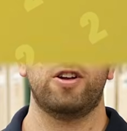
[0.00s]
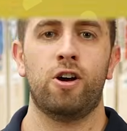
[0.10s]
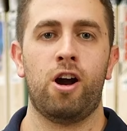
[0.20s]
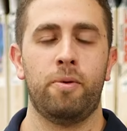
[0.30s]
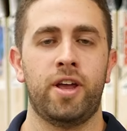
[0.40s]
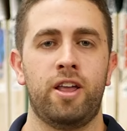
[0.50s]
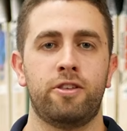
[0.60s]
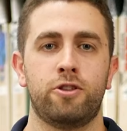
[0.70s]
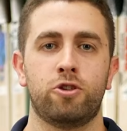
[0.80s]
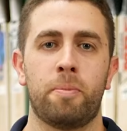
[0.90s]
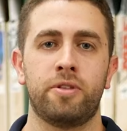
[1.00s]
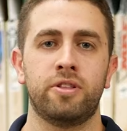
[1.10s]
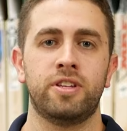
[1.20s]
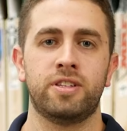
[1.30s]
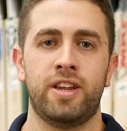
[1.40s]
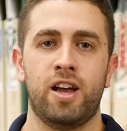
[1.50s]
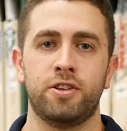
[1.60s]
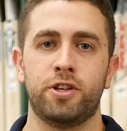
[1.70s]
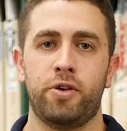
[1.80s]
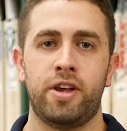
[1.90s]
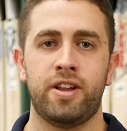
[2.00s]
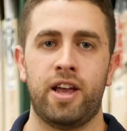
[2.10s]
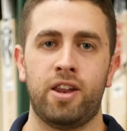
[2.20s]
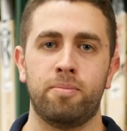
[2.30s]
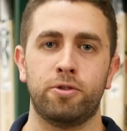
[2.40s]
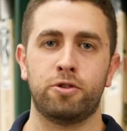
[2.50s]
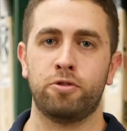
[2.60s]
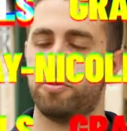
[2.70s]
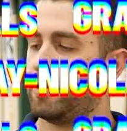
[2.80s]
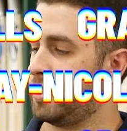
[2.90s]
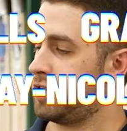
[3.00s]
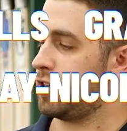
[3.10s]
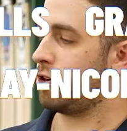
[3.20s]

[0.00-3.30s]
All right, we're getting to the top of the list now. So in at number 2 is the